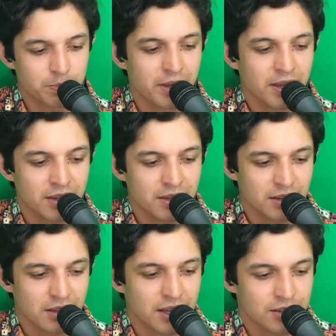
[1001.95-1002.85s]
Better
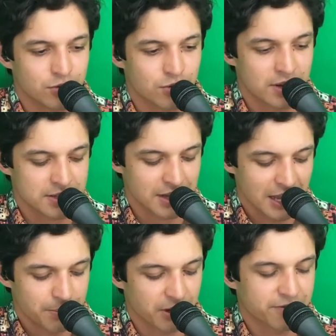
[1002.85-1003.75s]
get dressed,
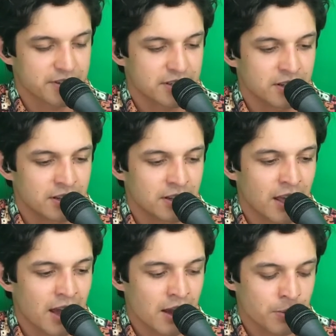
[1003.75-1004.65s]
breakfast in an
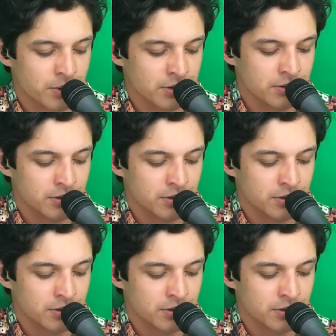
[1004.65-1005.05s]
hour.